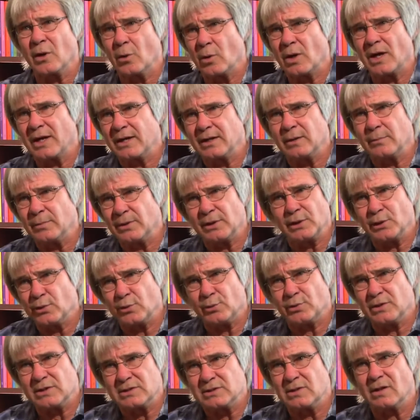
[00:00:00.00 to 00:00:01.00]
like a
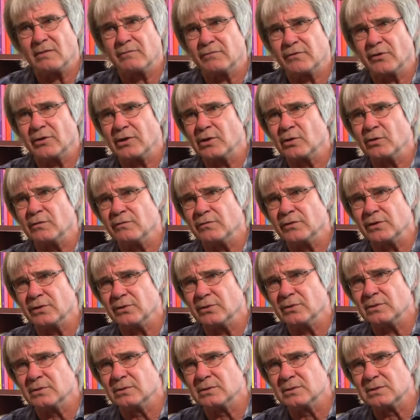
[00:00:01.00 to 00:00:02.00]
balloon is not very good for
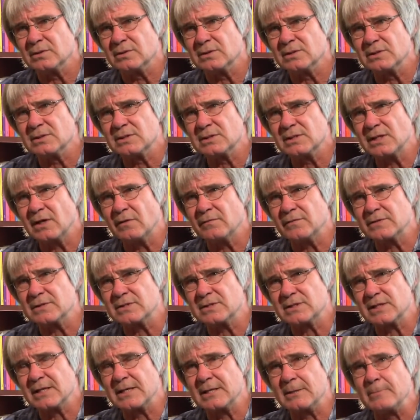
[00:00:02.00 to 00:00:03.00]
your
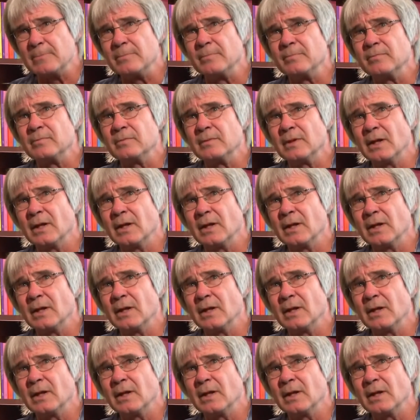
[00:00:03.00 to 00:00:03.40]
self-esteem.